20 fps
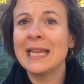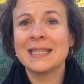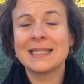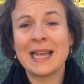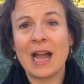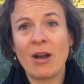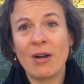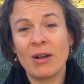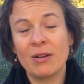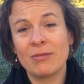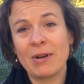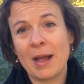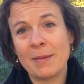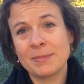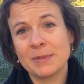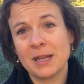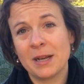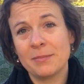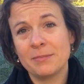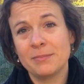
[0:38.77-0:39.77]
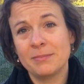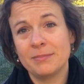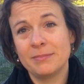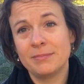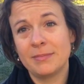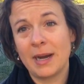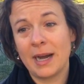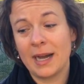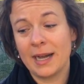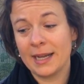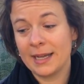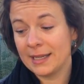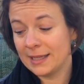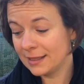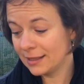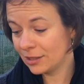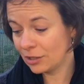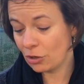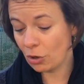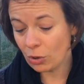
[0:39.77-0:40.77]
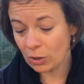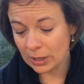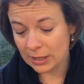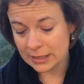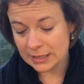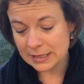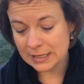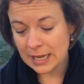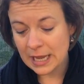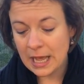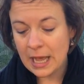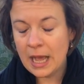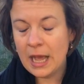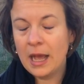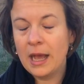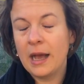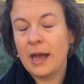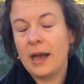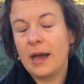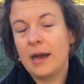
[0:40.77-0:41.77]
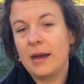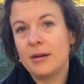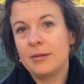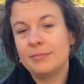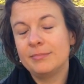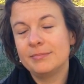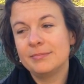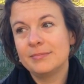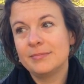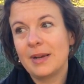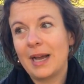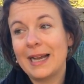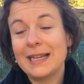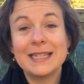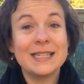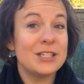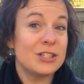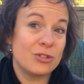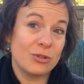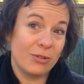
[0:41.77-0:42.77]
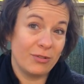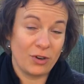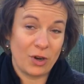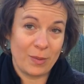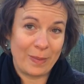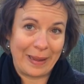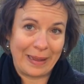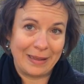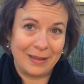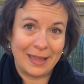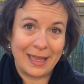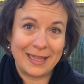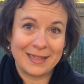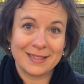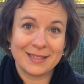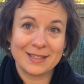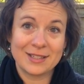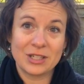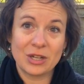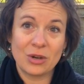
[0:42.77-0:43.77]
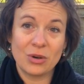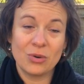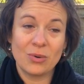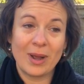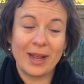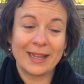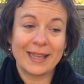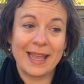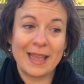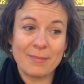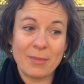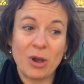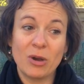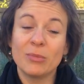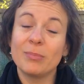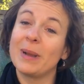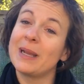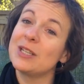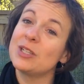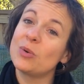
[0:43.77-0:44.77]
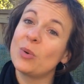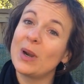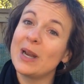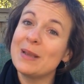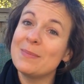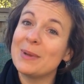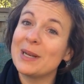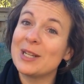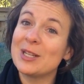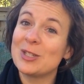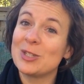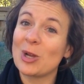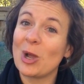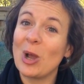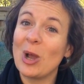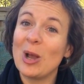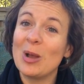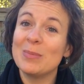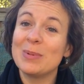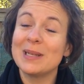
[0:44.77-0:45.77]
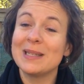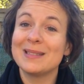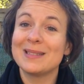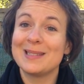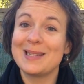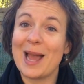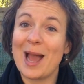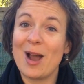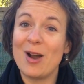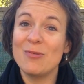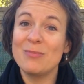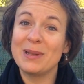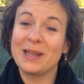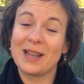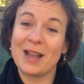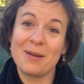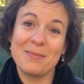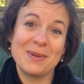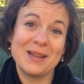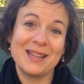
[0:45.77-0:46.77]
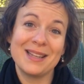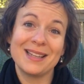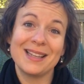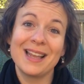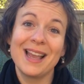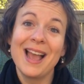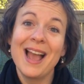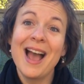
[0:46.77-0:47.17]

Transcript: is how I wrapped up my cord. I didn't do it very well, and so I came out, my 20-minute job is now becoming